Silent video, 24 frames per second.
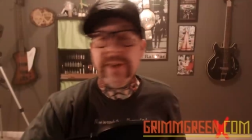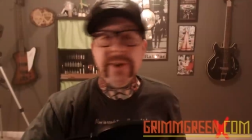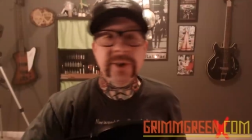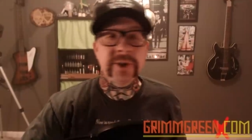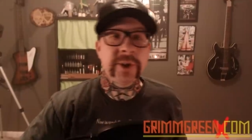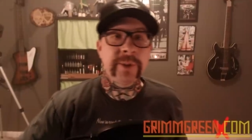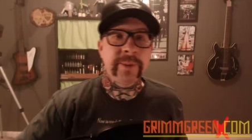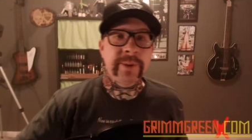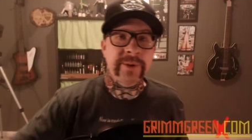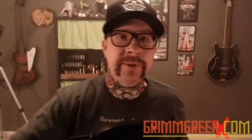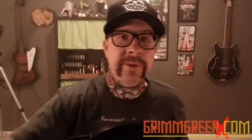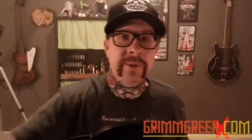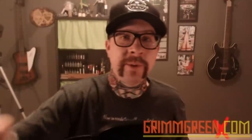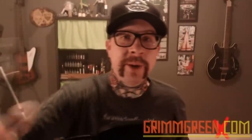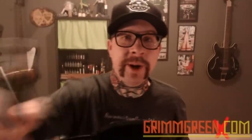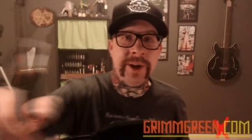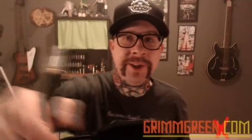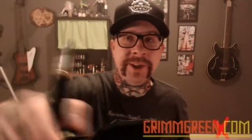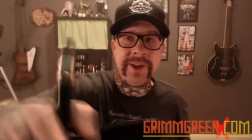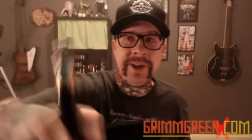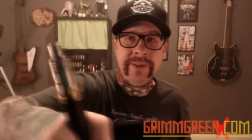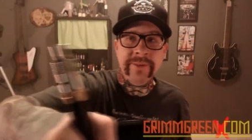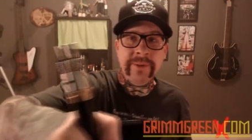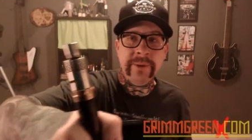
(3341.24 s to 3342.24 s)
you so much for
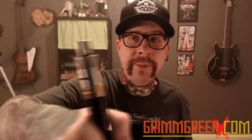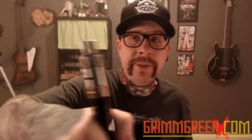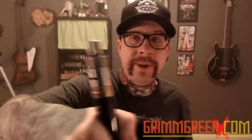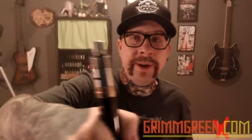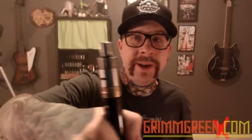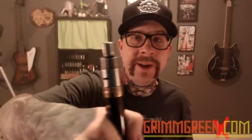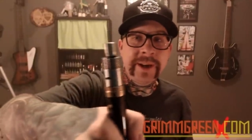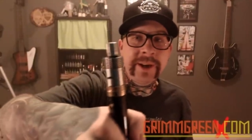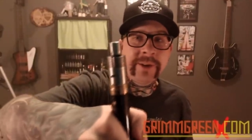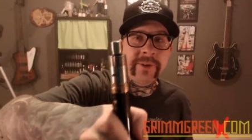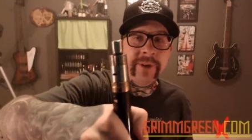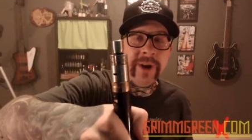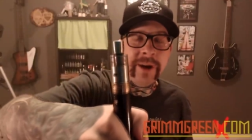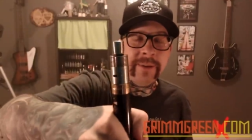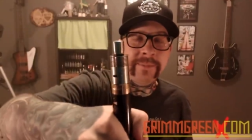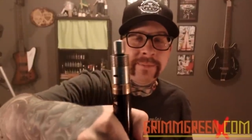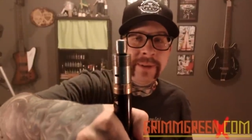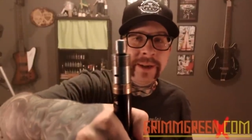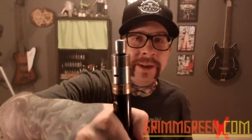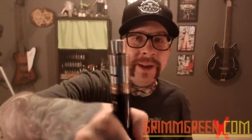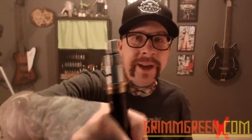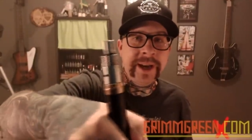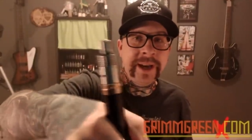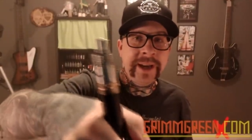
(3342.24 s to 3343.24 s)
watching, everybody. Grabbed
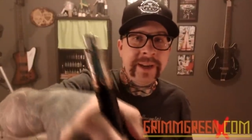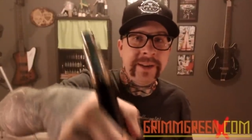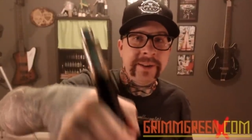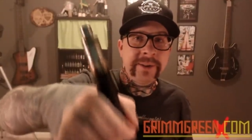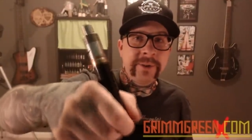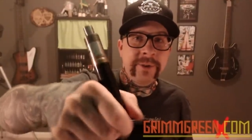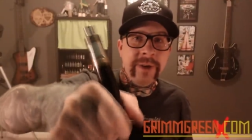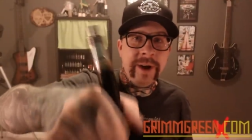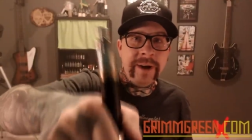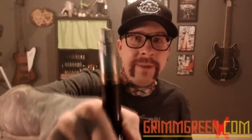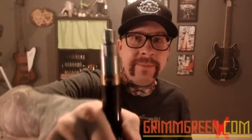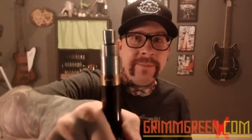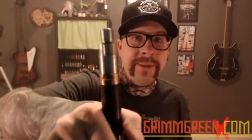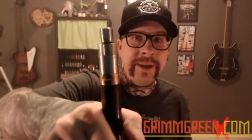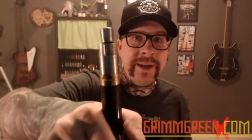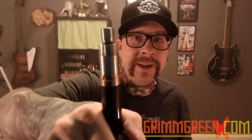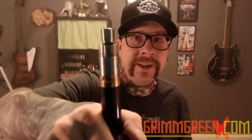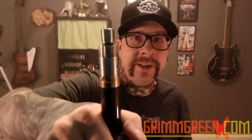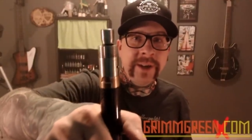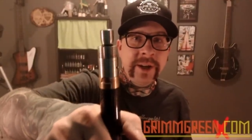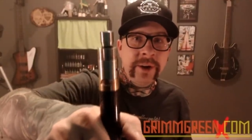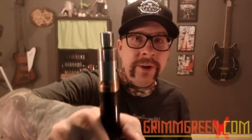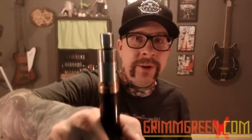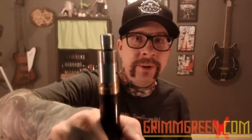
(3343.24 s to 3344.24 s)
my Knight. grabbed my
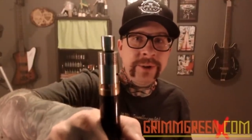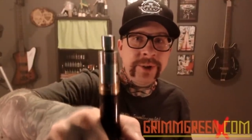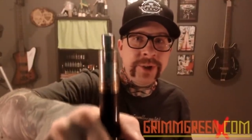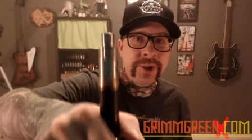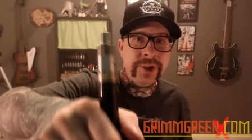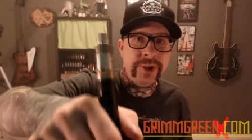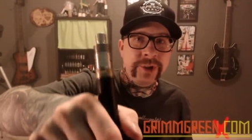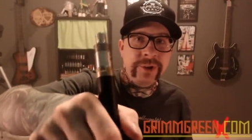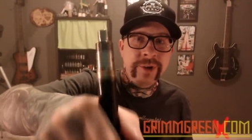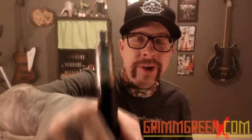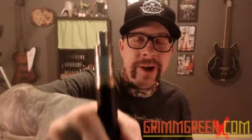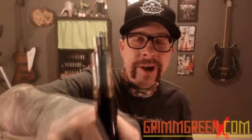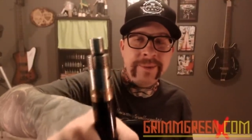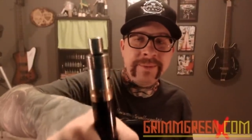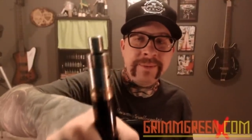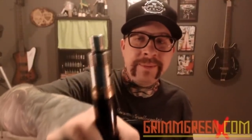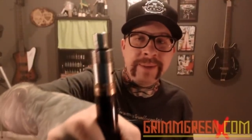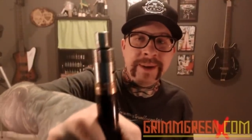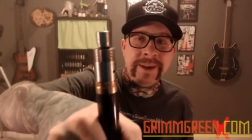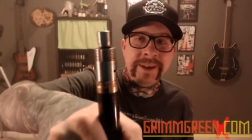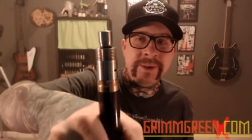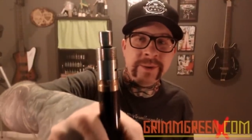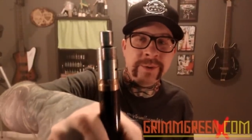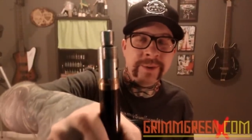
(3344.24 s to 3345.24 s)
doge, grabbed
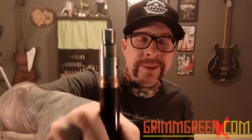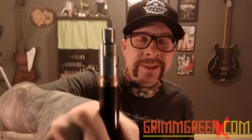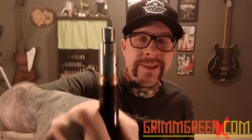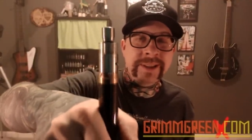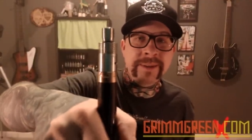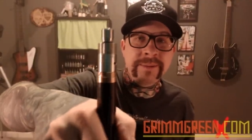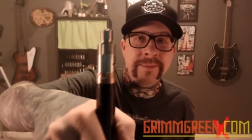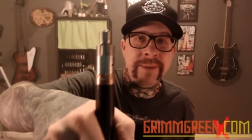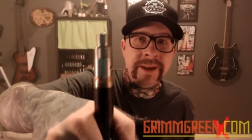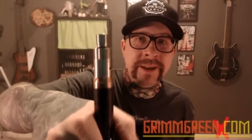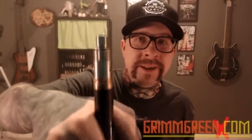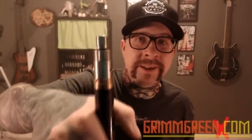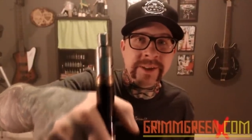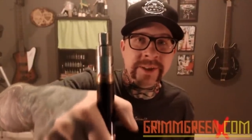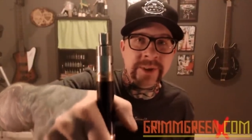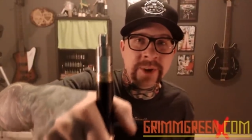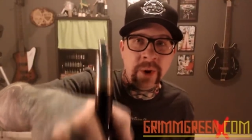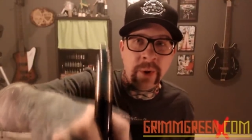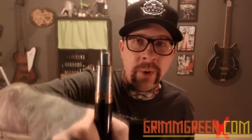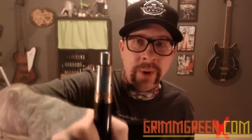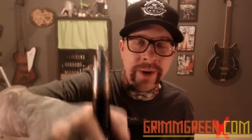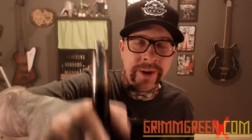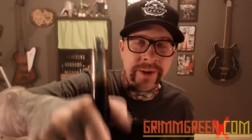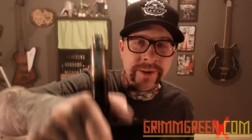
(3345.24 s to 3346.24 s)
my twisted messes
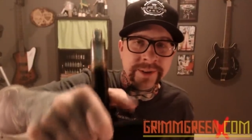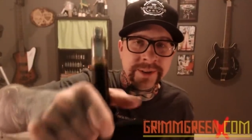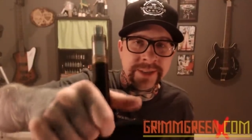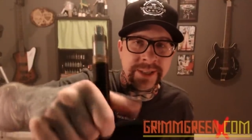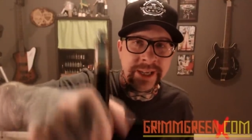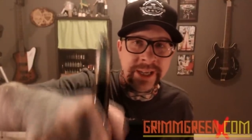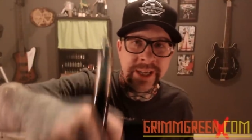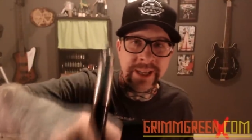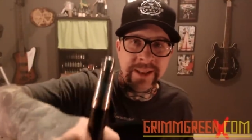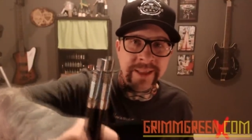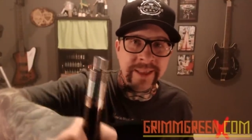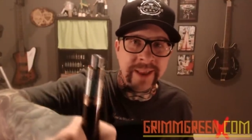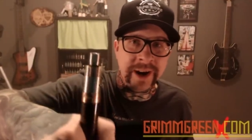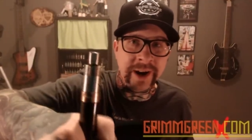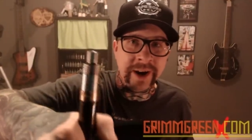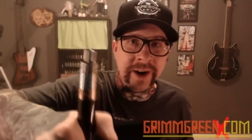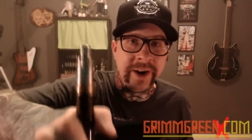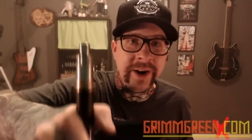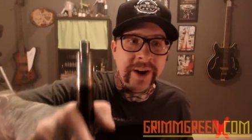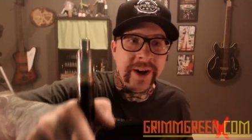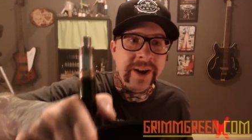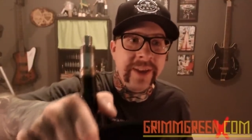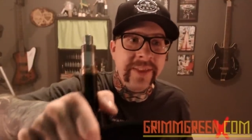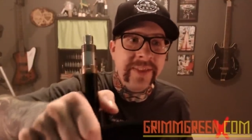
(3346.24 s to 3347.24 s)
coils in
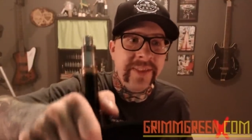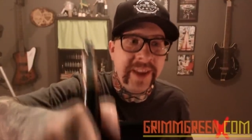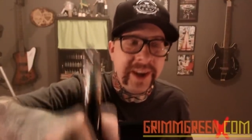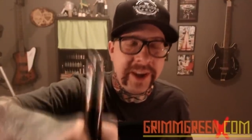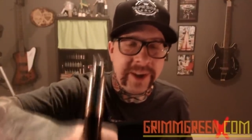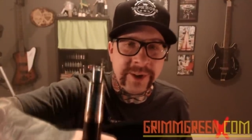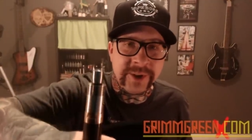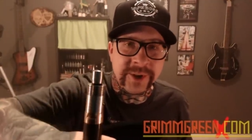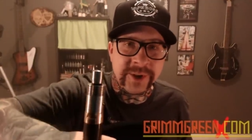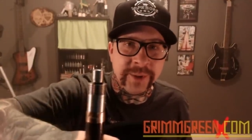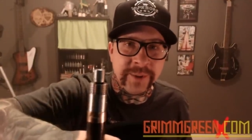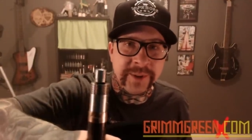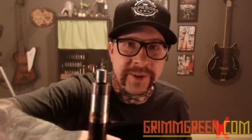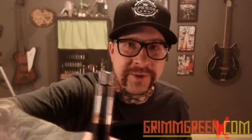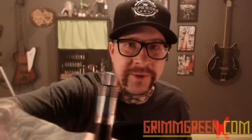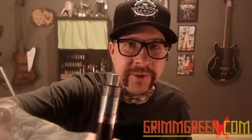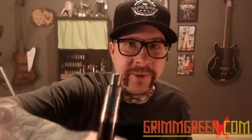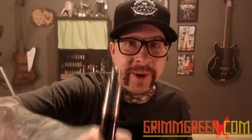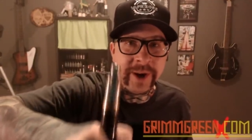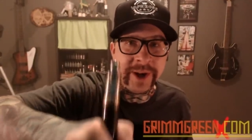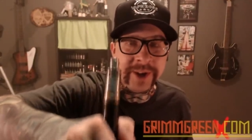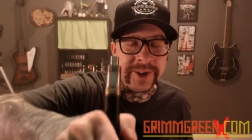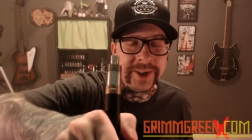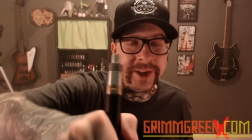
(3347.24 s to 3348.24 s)
there. Thank you so much for
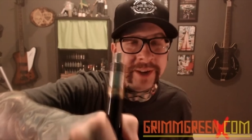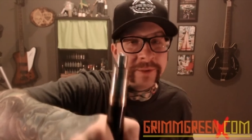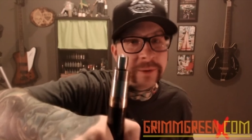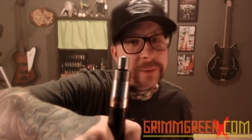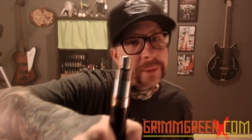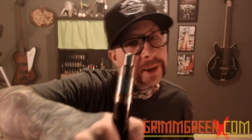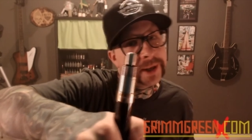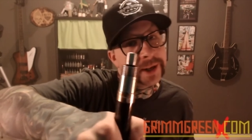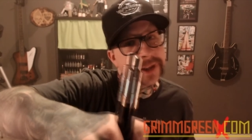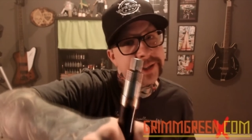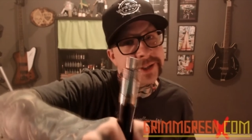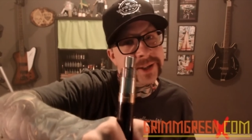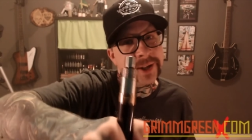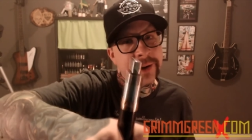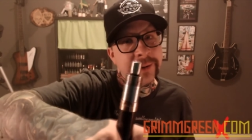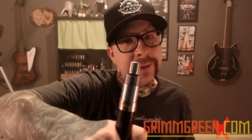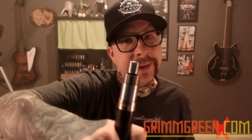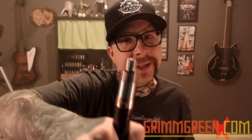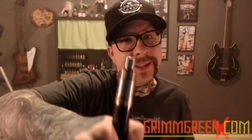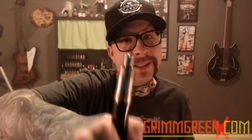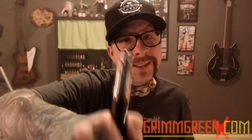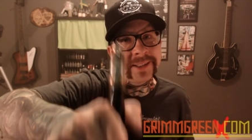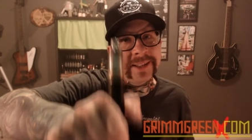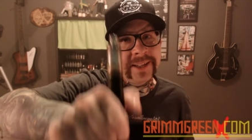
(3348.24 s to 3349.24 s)
watching, everybody. And as
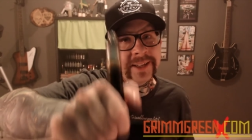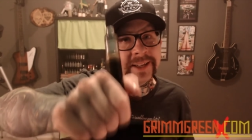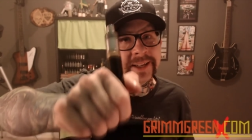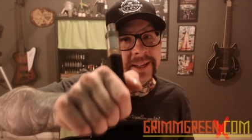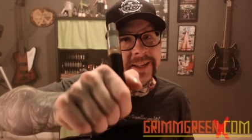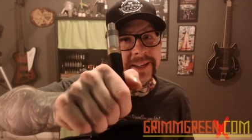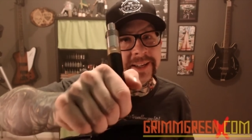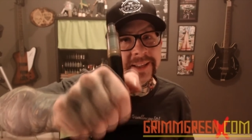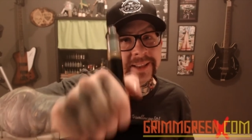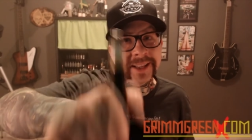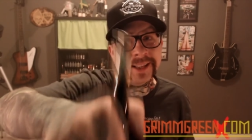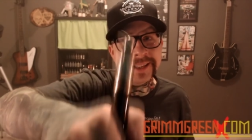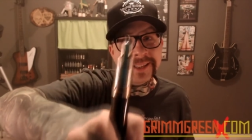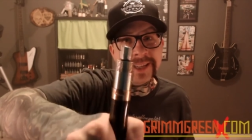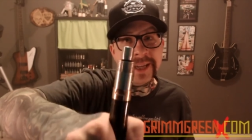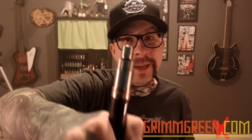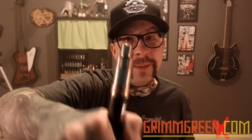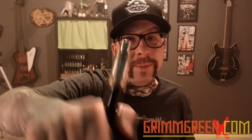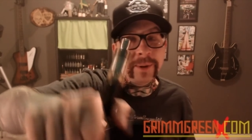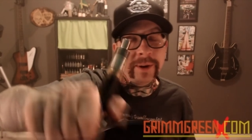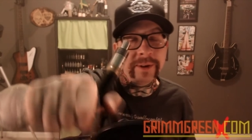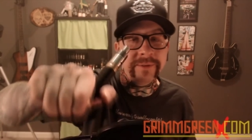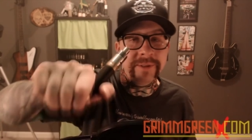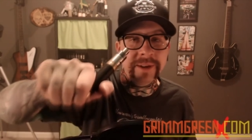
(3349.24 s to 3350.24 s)
always, let's
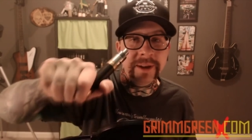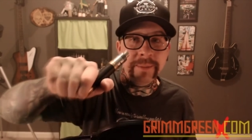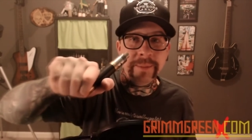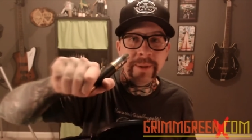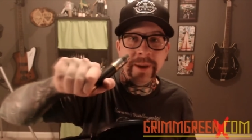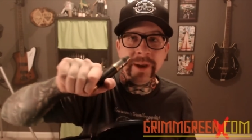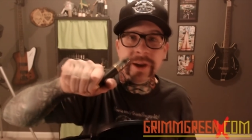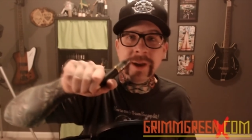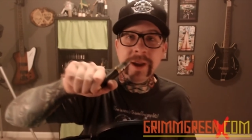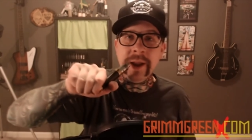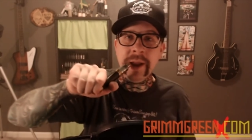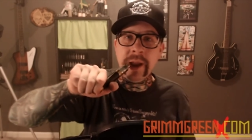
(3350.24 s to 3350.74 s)
keep on vaping.